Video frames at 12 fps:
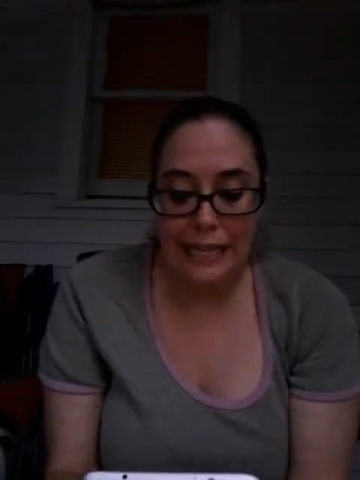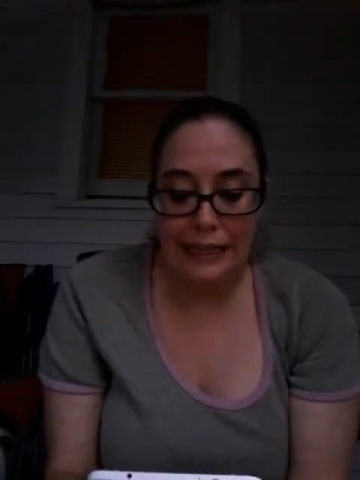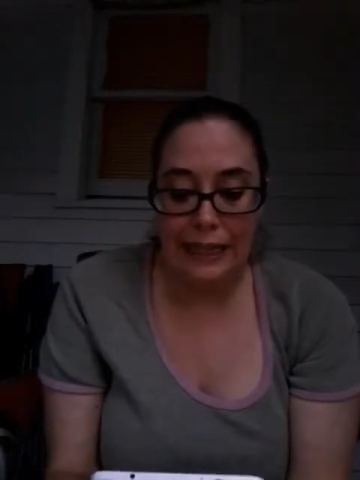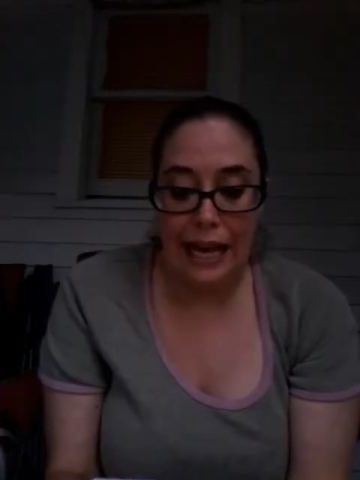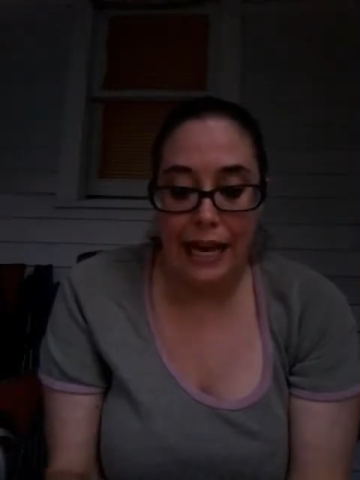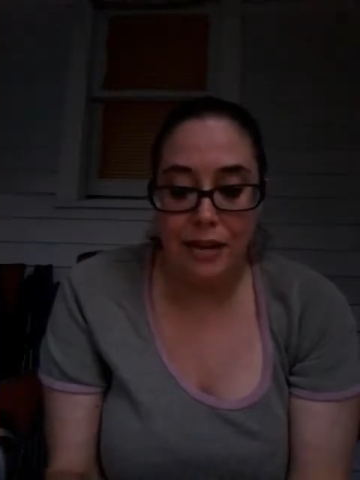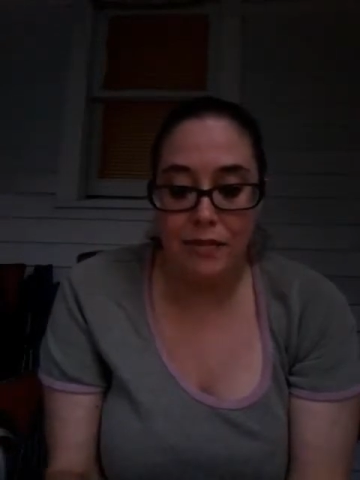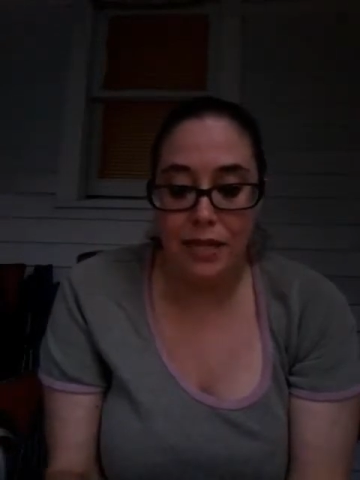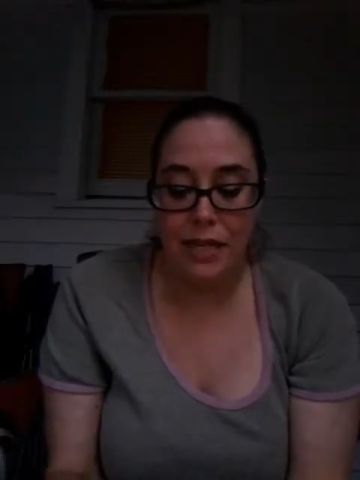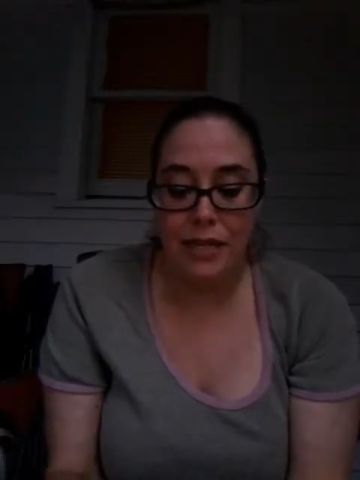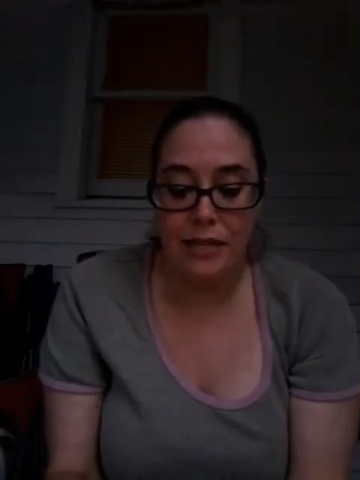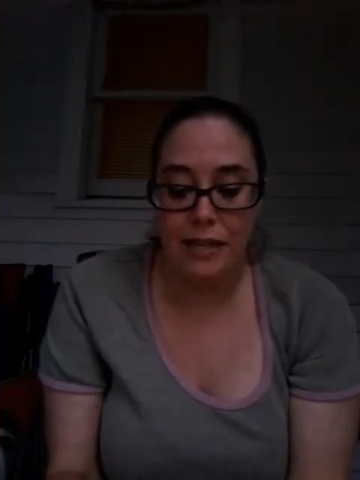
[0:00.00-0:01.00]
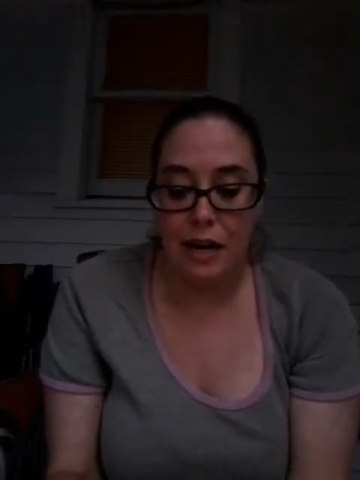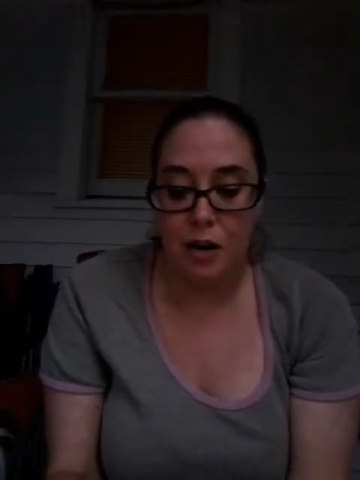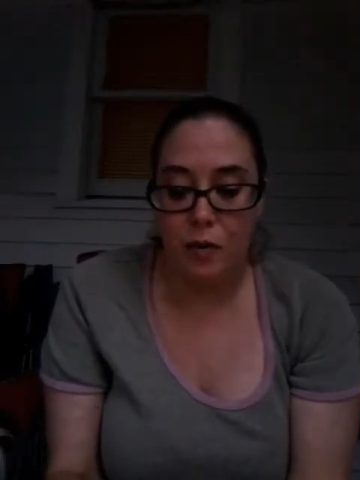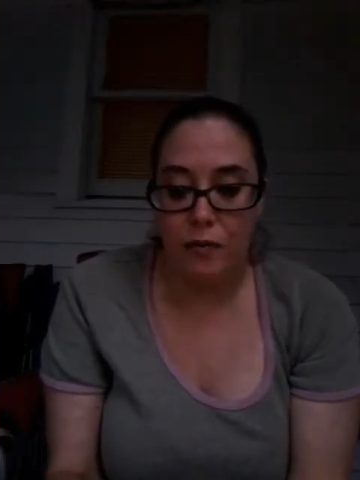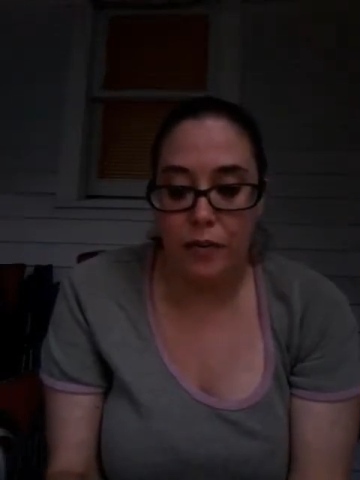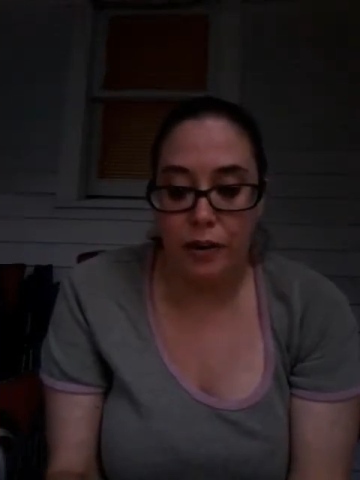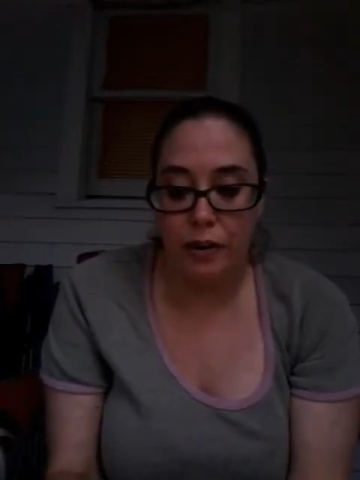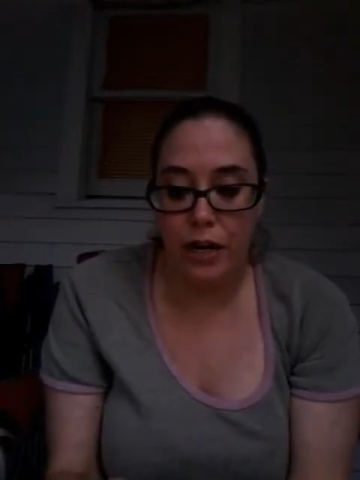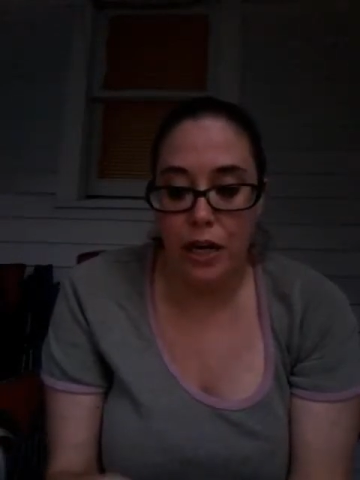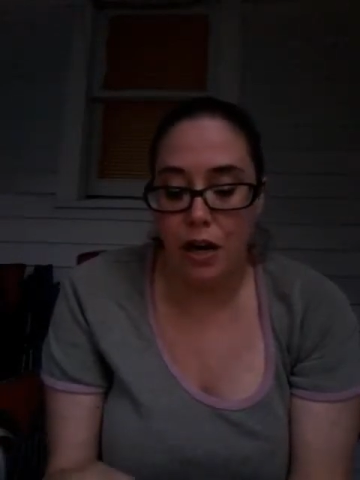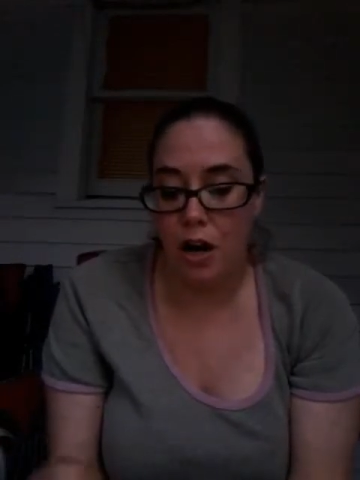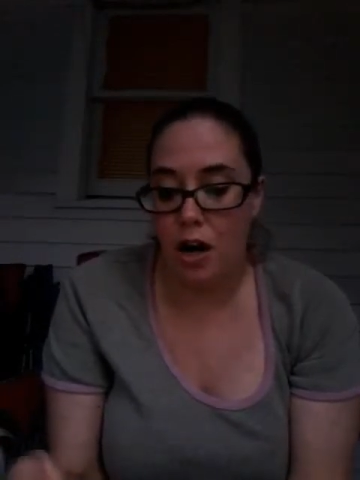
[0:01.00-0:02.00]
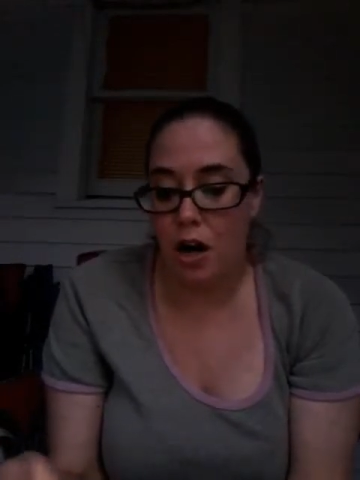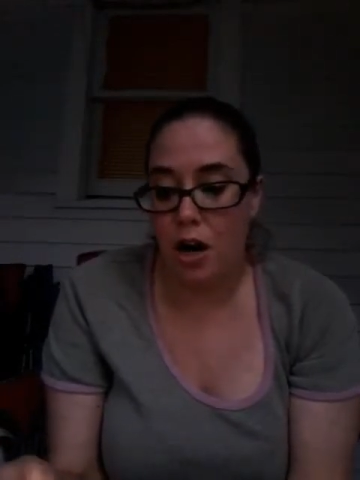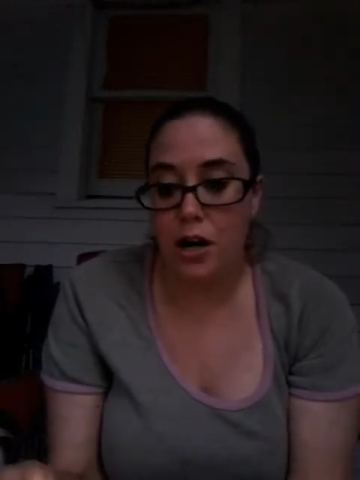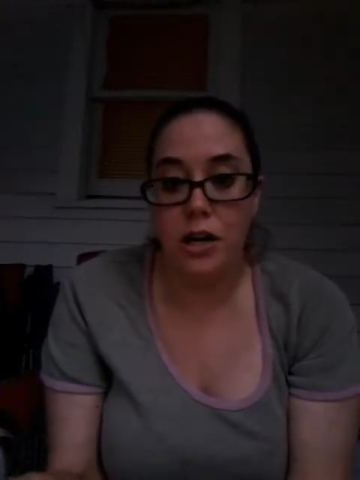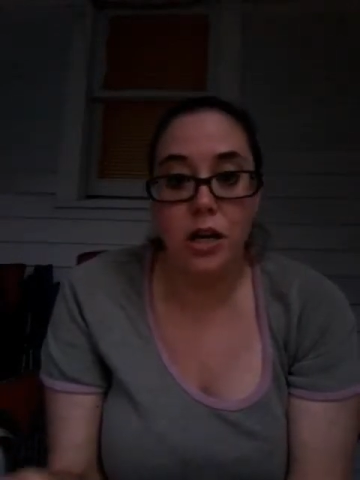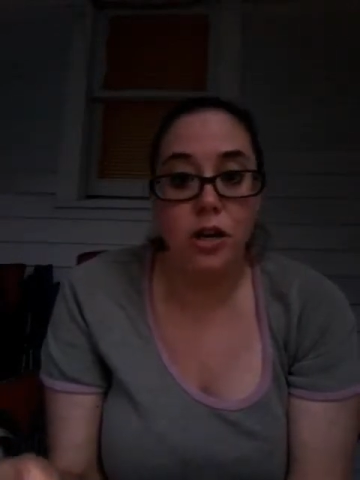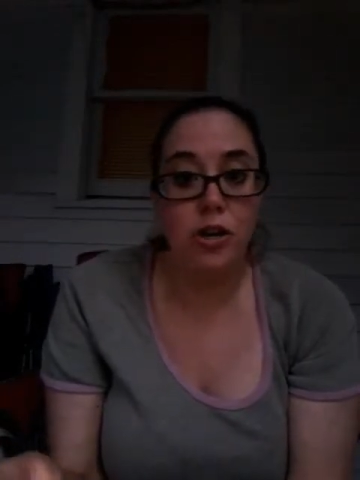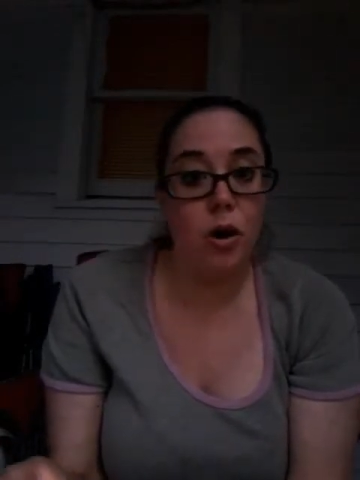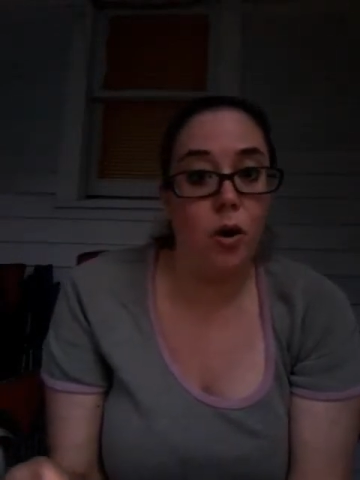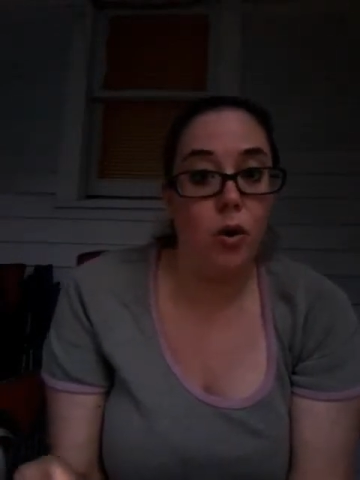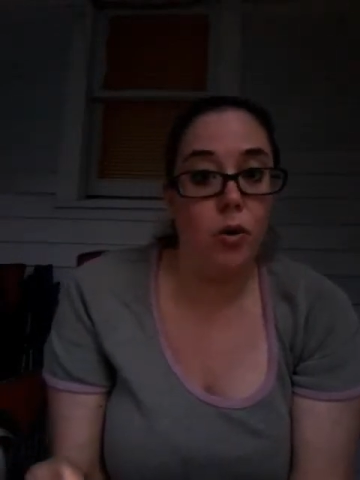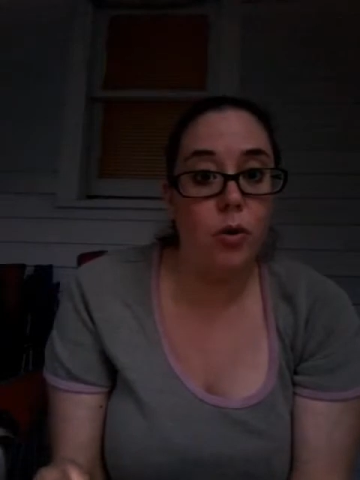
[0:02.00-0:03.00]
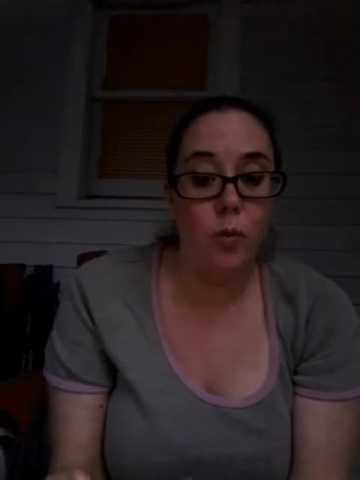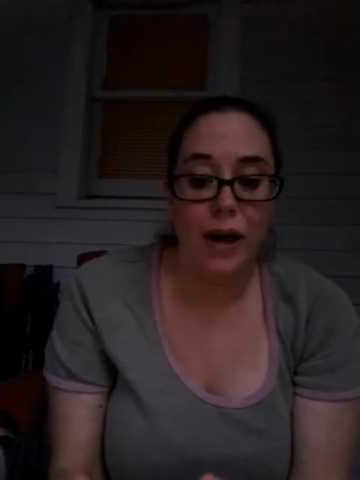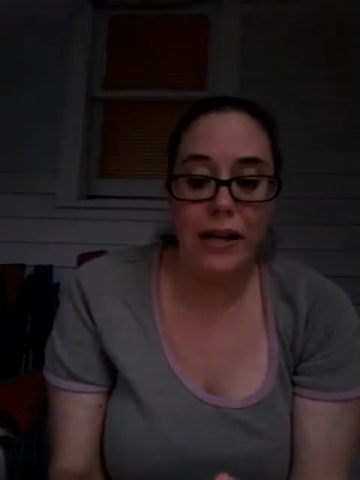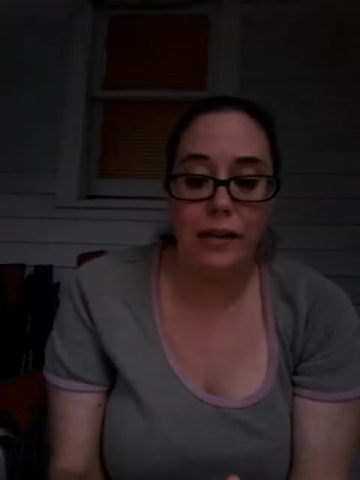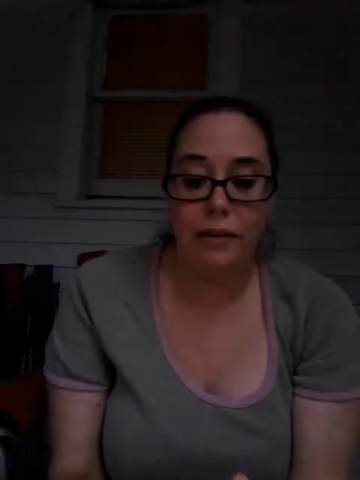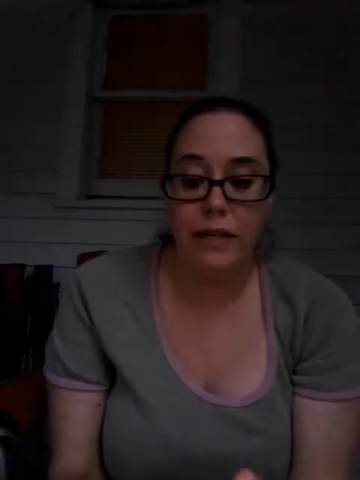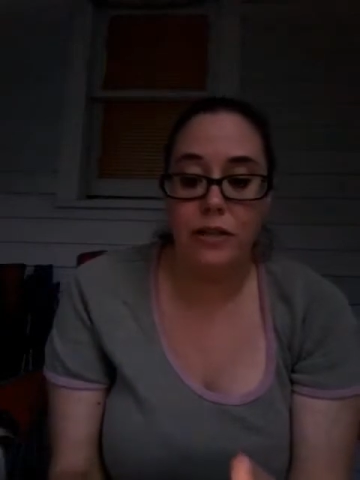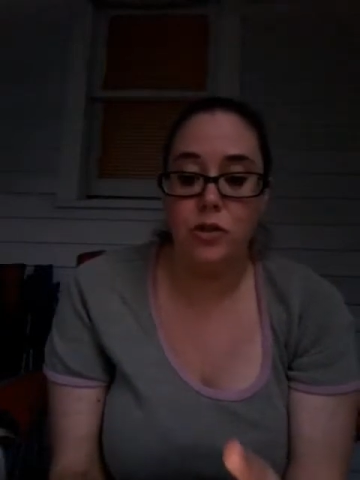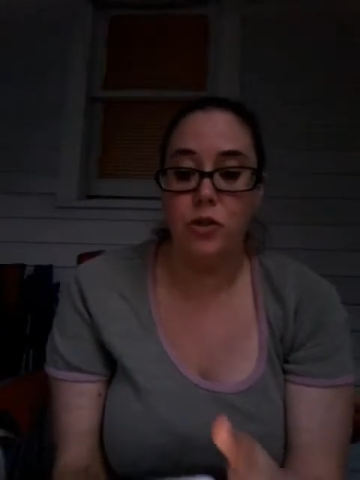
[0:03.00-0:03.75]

a lot of these are very unknown wineries.